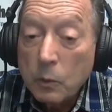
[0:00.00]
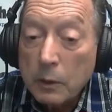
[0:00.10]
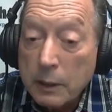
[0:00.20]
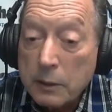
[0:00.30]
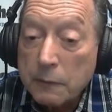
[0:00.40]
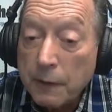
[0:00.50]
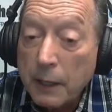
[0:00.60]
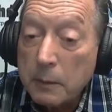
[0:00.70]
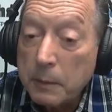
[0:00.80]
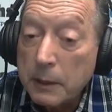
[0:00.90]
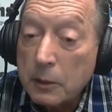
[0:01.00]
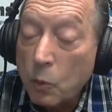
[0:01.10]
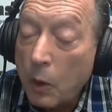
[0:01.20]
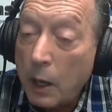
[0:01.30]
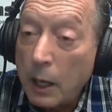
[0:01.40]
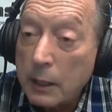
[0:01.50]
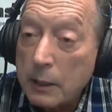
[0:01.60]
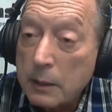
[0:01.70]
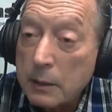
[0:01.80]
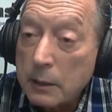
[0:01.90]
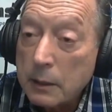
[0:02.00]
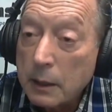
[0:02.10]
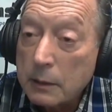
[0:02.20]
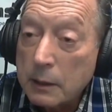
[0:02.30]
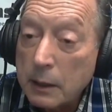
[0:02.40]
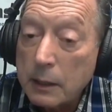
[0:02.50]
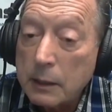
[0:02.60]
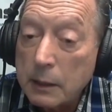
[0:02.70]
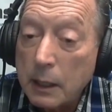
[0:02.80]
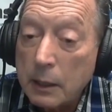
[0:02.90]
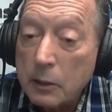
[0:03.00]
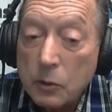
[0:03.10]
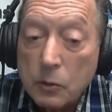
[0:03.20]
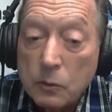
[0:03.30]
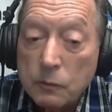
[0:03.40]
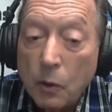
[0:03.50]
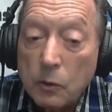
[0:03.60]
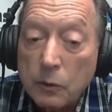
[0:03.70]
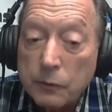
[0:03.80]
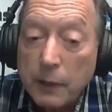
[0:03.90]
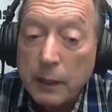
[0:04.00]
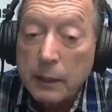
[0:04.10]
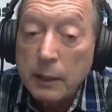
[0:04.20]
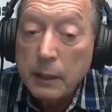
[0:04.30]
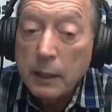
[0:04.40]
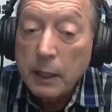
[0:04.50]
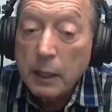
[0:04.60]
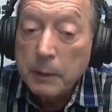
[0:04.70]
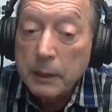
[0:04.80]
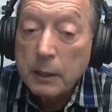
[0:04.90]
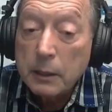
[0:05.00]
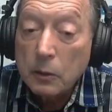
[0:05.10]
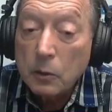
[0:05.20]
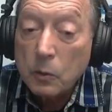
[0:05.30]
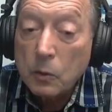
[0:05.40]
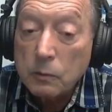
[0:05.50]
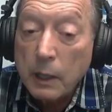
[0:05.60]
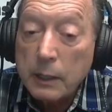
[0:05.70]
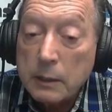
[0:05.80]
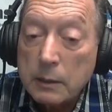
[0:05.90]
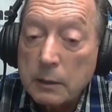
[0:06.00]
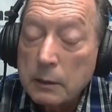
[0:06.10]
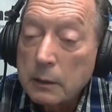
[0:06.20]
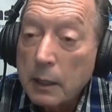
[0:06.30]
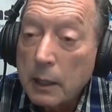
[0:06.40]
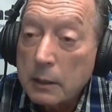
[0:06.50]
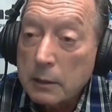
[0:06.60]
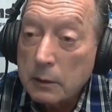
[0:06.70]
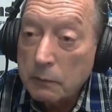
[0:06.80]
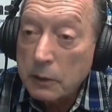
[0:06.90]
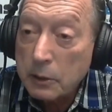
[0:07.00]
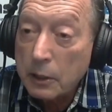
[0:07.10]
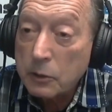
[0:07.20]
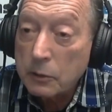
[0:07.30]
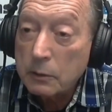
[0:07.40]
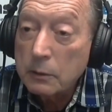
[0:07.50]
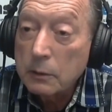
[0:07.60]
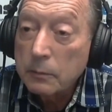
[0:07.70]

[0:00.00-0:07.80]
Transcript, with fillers: Will this Fed be as wise as the 1982 Volcker Fed and begin to lower rates as the recession